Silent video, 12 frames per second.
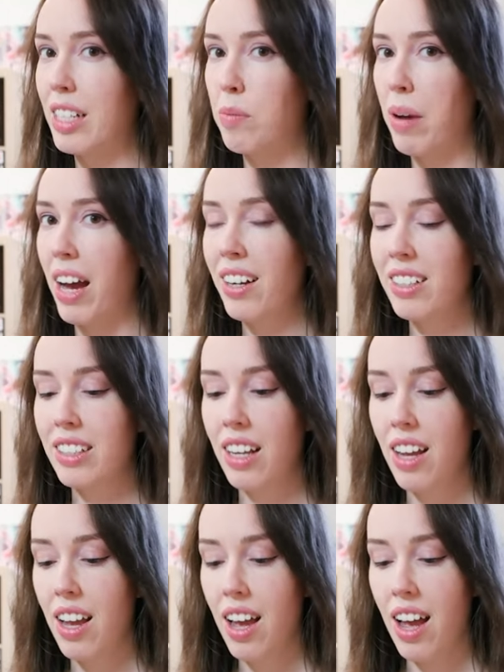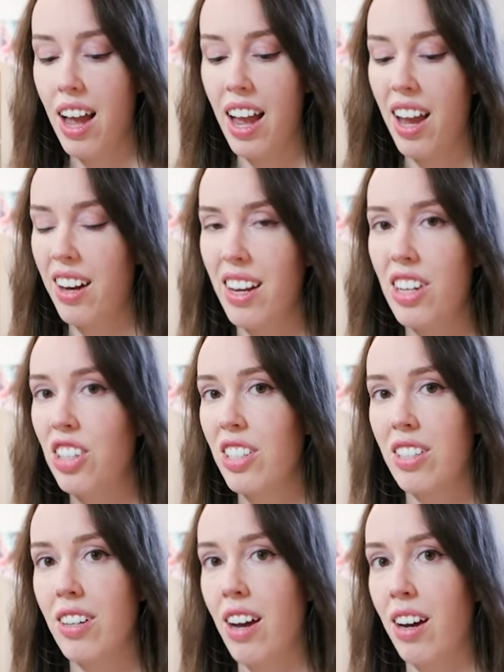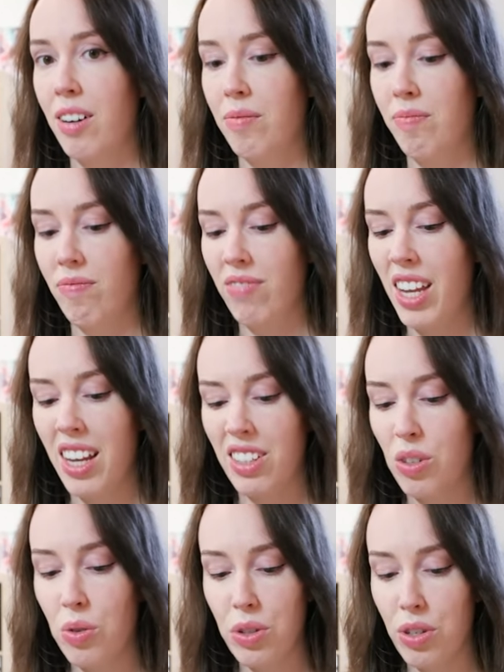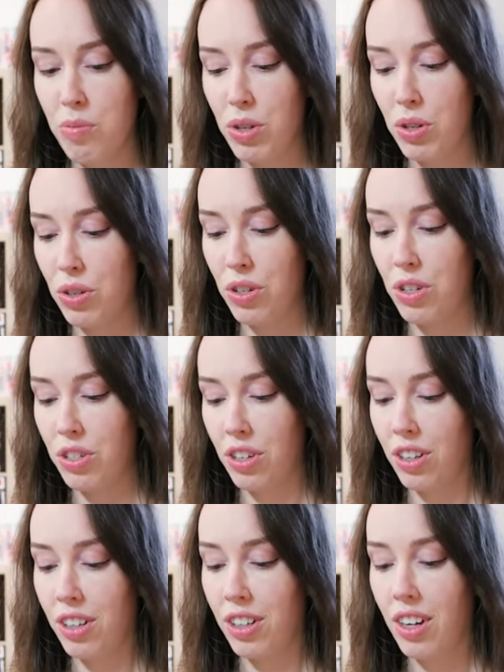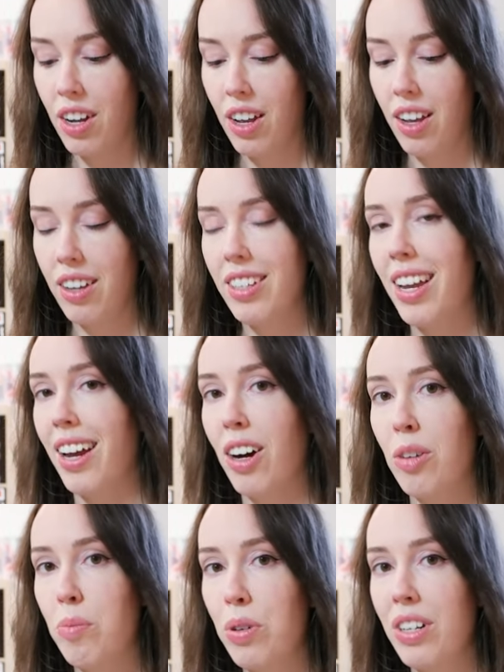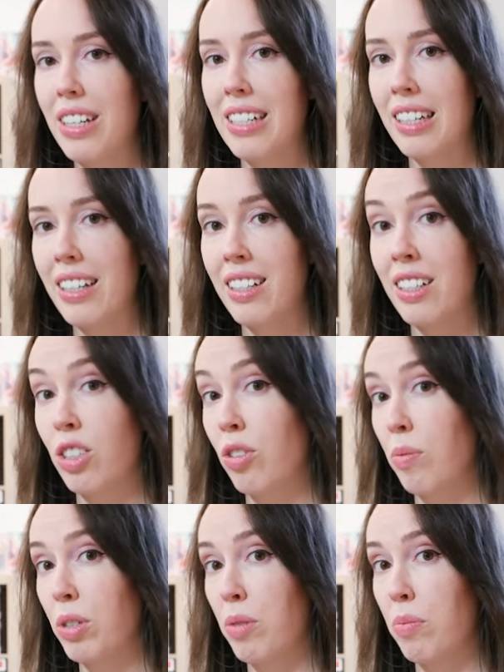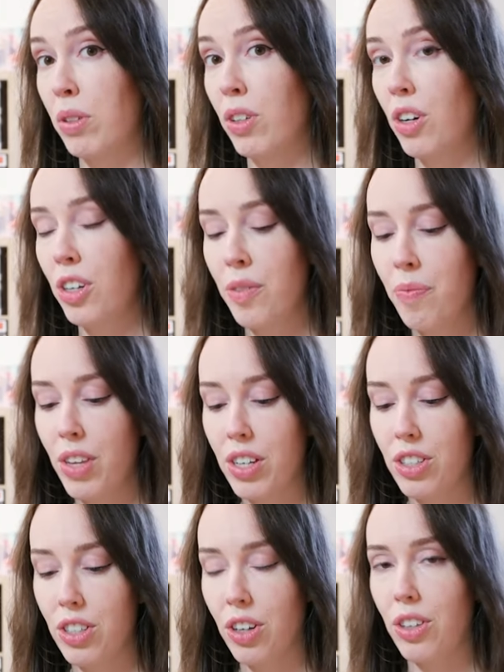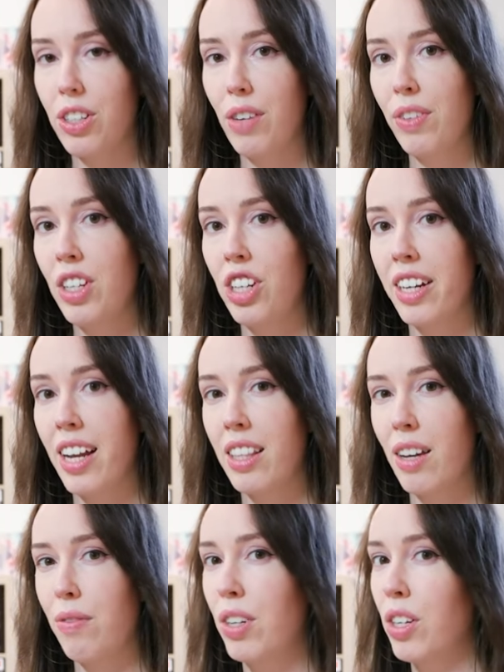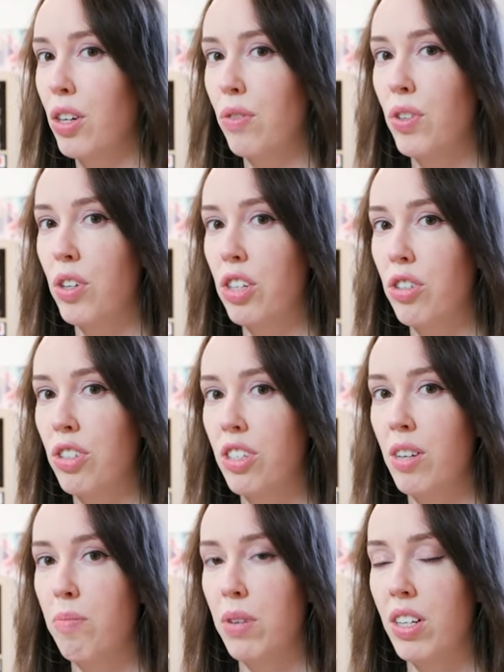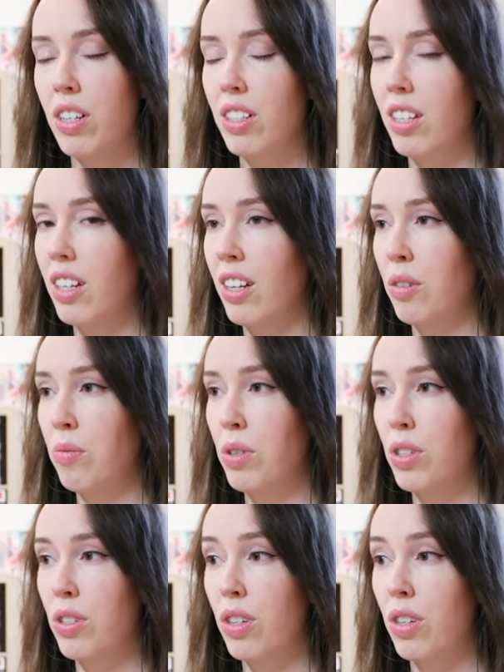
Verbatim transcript: packs. And he just, um, yeah, is an awesome dude. So yeah, I'll put his link in the description below. So definitely check out that video if you're interested because it was